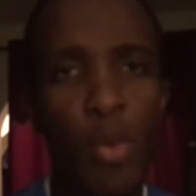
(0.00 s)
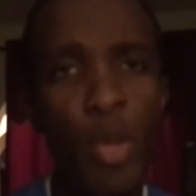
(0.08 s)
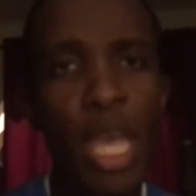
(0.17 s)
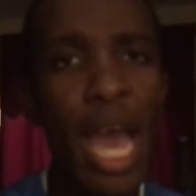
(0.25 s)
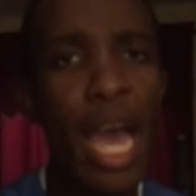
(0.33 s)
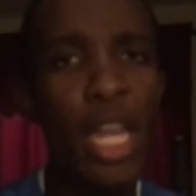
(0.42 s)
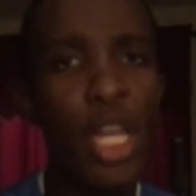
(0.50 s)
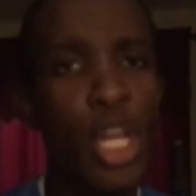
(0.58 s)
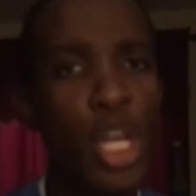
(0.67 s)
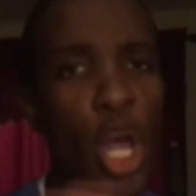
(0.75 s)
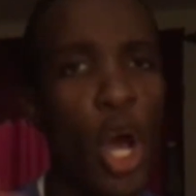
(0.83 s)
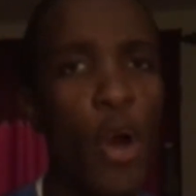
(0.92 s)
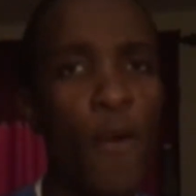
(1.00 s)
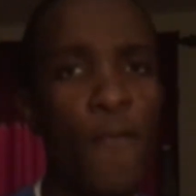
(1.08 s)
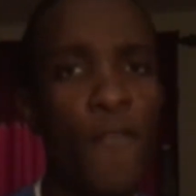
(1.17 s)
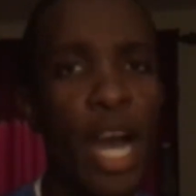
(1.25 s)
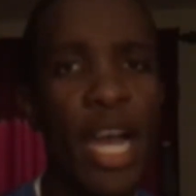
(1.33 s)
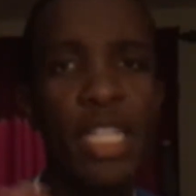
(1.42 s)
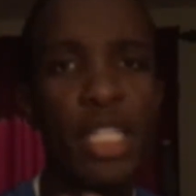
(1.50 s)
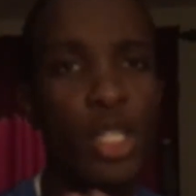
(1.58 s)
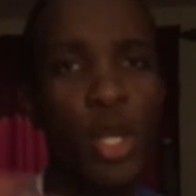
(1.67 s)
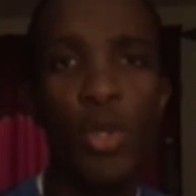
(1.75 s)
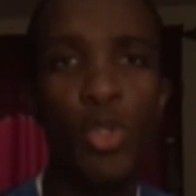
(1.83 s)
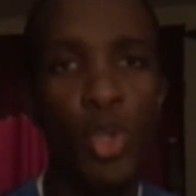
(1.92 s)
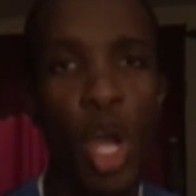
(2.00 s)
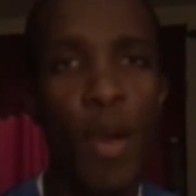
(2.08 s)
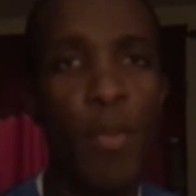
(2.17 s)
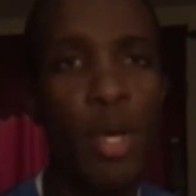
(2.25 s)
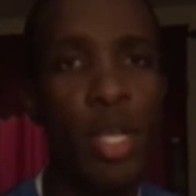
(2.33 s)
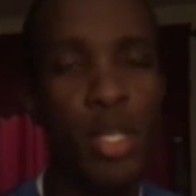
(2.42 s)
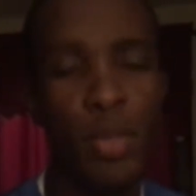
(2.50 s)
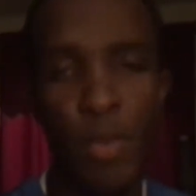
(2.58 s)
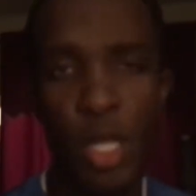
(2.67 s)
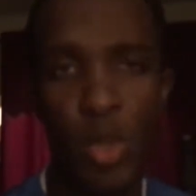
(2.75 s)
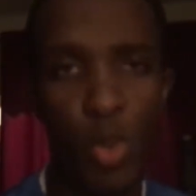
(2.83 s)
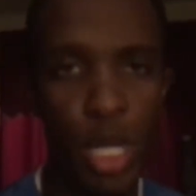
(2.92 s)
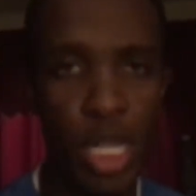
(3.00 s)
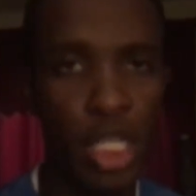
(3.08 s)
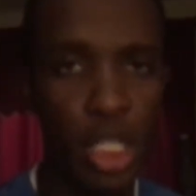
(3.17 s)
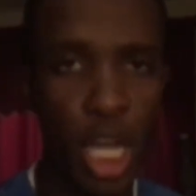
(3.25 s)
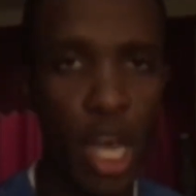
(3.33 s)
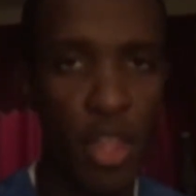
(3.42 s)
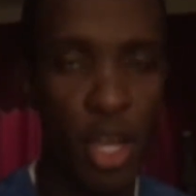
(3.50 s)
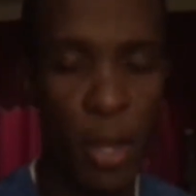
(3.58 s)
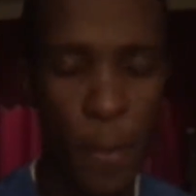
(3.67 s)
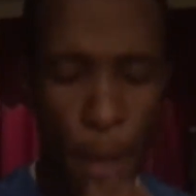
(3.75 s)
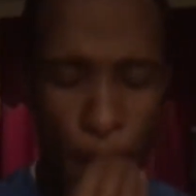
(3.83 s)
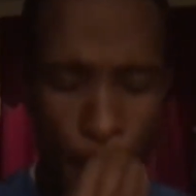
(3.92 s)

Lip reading: We had no fights, no dramas between each other.